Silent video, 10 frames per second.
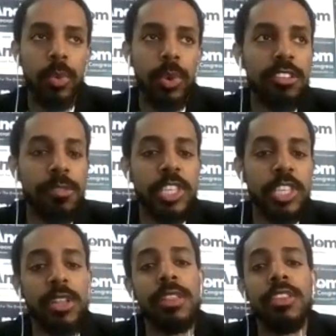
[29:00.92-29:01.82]
to make sure
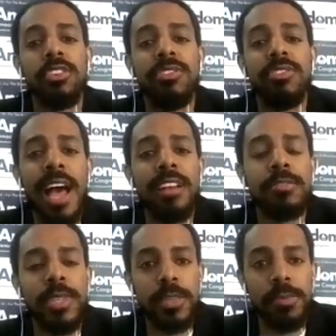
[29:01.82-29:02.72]
that there's not as
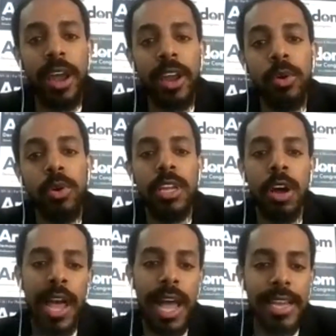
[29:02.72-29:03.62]
much a priority on
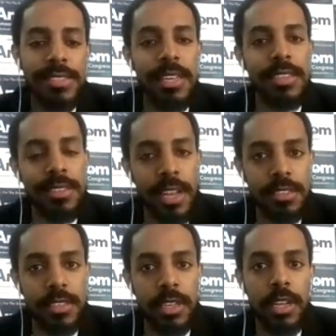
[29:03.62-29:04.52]
high stakes
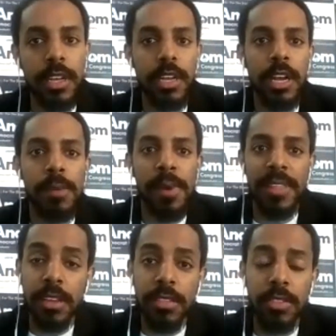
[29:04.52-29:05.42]
testing. I
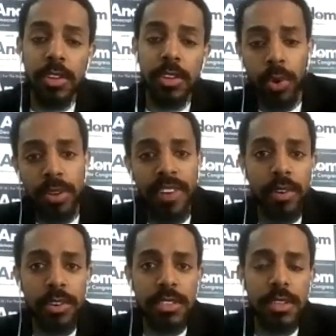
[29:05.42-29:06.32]
think the
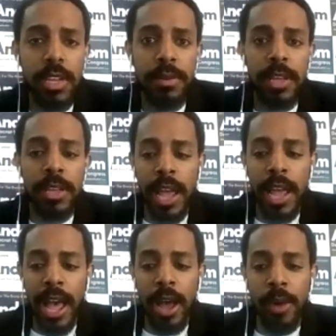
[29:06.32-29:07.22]
coronavirus and
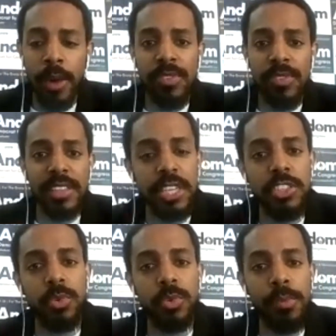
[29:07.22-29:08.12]
how we've had to shift into
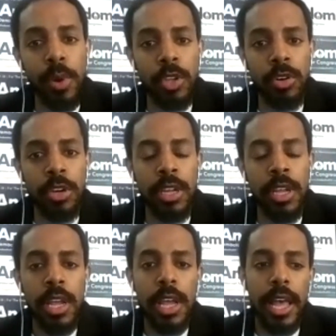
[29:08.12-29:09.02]
remote learning
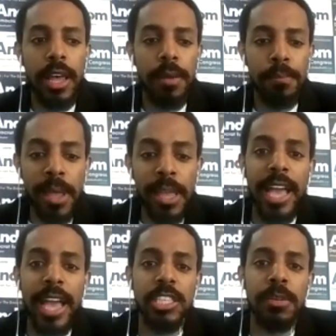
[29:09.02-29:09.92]
may
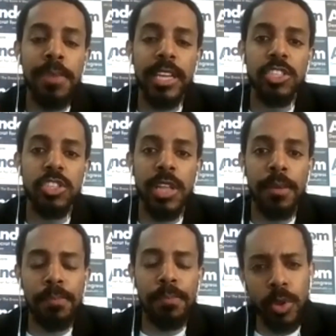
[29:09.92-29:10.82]
actually make it so that
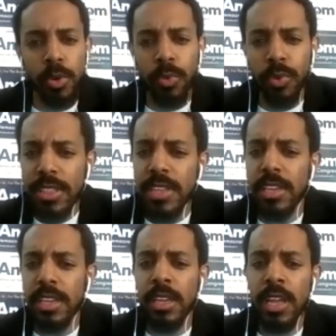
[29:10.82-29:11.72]
people are
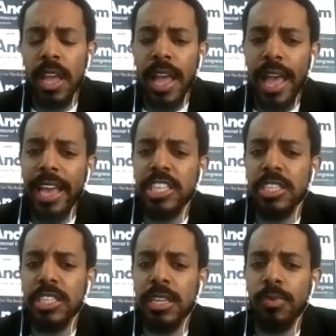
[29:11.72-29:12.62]
rethinking
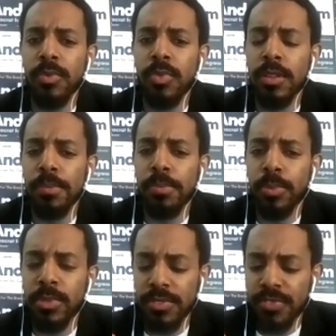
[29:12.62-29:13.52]
actually
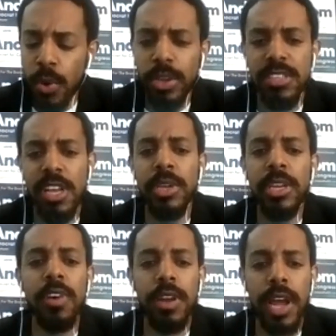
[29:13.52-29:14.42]
the focus that we give
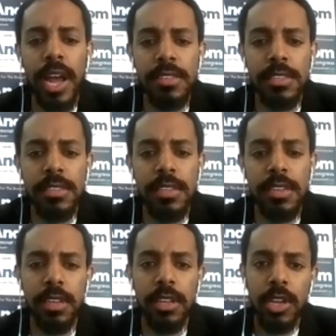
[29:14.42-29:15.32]
on high stakes
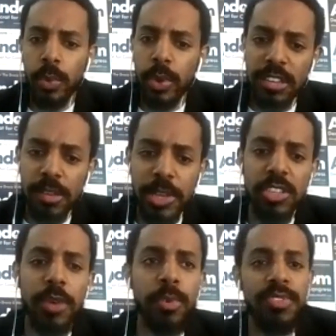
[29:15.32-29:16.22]
testing. We need to make sure
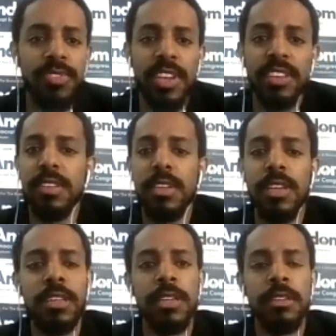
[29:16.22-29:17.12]
that we're investing
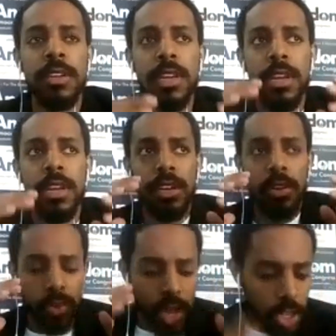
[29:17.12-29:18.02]
in
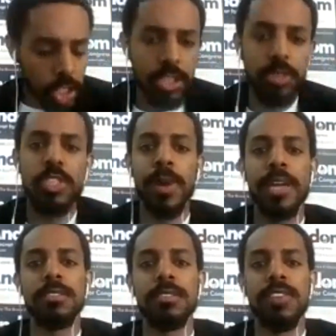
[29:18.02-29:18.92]
culturally
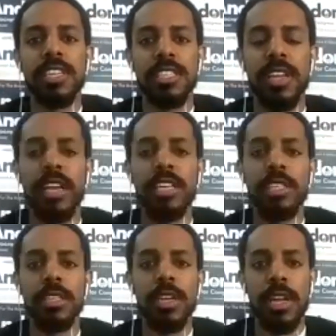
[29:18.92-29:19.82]
responsive
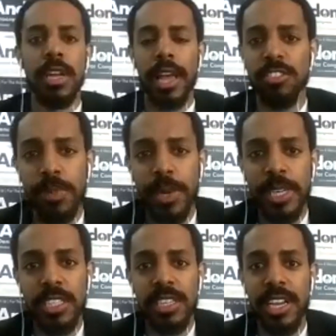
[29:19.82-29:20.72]
education. As a special
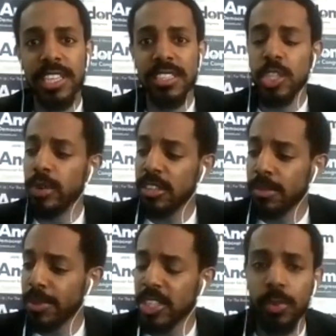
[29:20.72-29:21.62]
education teacher, we need to
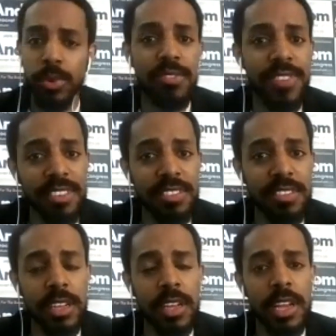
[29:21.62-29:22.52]
make sure we're
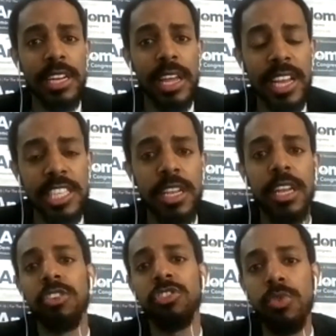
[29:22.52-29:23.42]
investing in educating
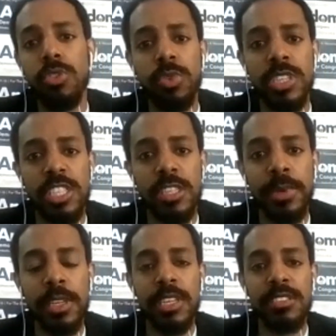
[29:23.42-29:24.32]
our students with
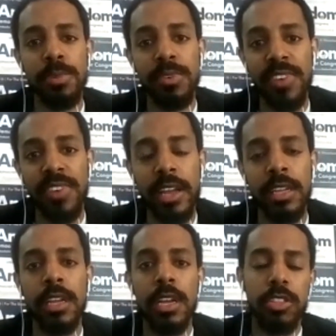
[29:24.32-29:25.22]
disabilities and providing
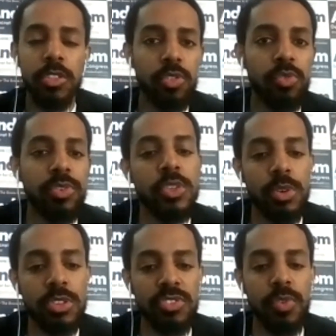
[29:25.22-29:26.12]
those
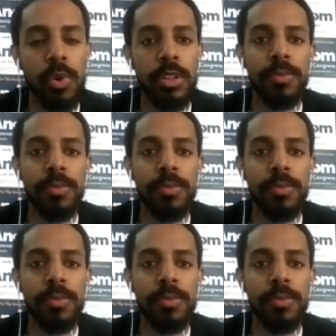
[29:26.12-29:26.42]
resources for them.